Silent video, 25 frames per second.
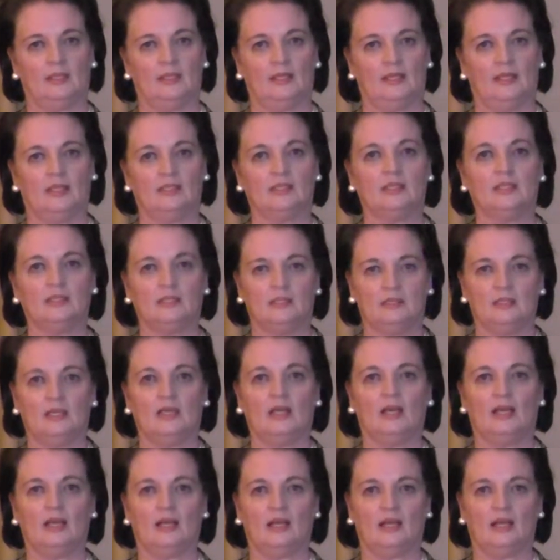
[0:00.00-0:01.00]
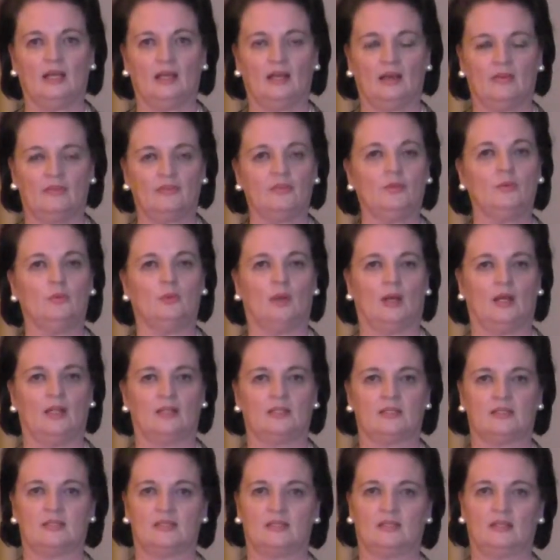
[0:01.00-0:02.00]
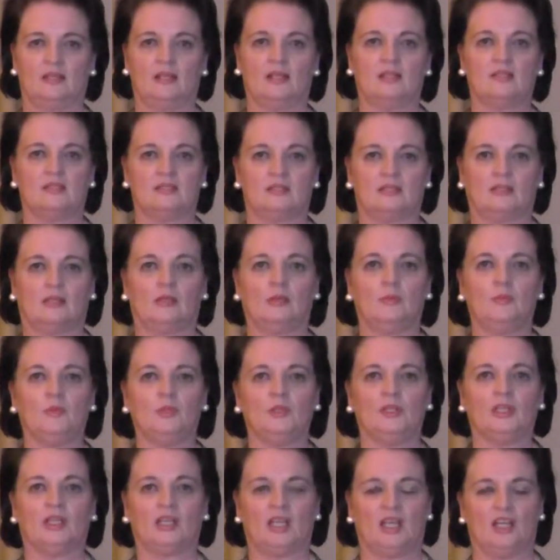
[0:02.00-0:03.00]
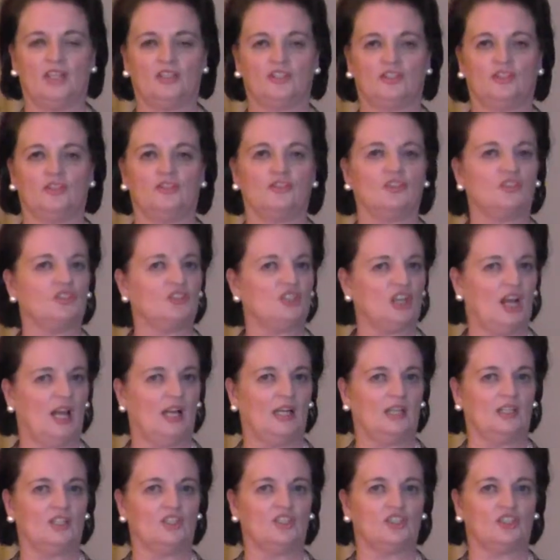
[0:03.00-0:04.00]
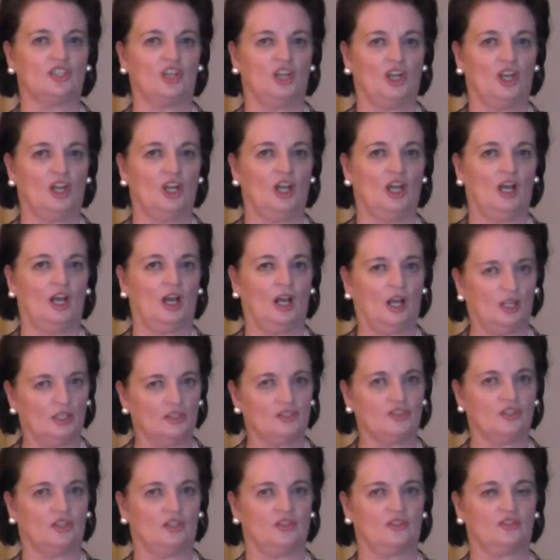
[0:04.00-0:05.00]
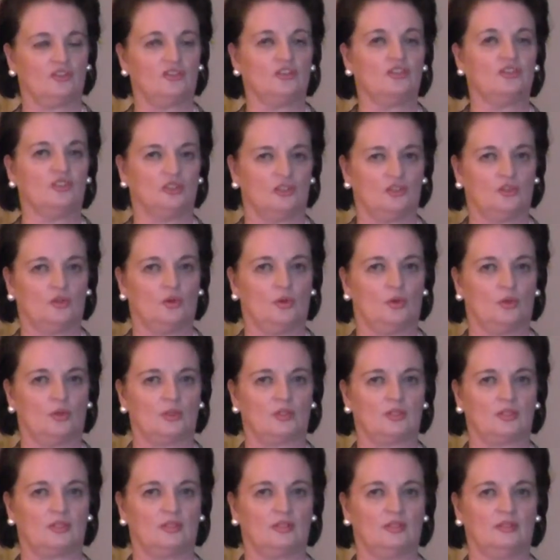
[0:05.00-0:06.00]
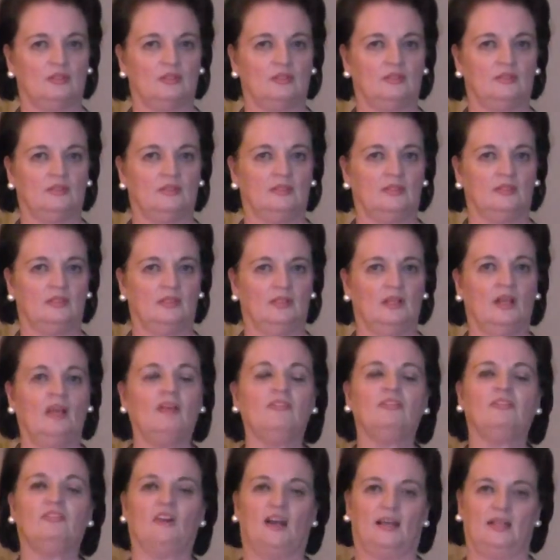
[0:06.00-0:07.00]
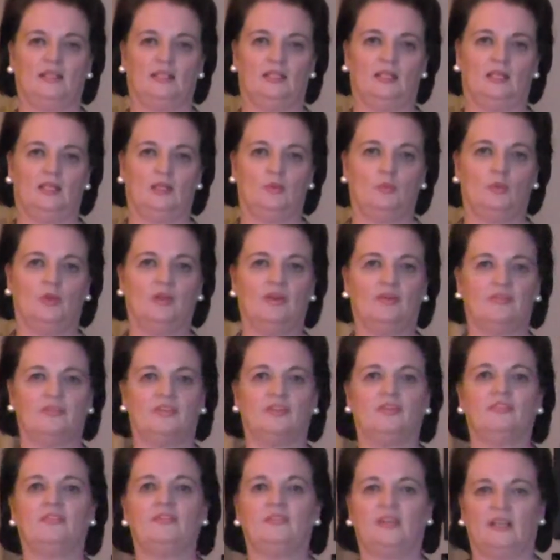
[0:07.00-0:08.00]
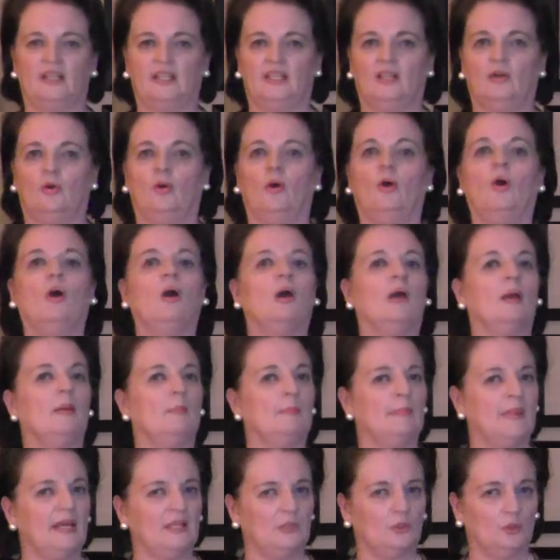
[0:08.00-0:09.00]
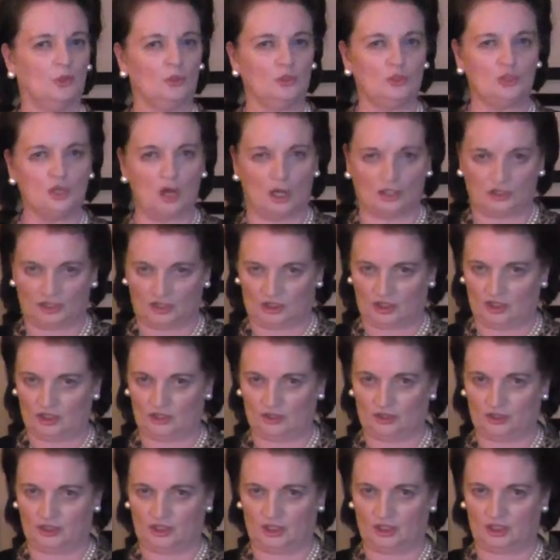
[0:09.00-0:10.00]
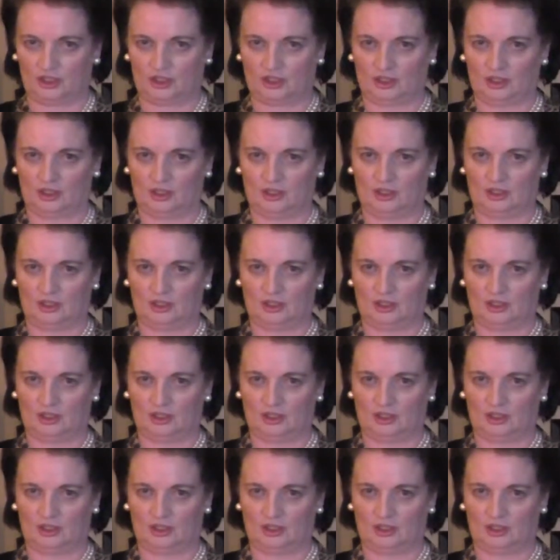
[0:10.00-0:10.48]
And in a few words, it's the communication to challenge unjust discourse. And finally, we have the phenomenological tradition,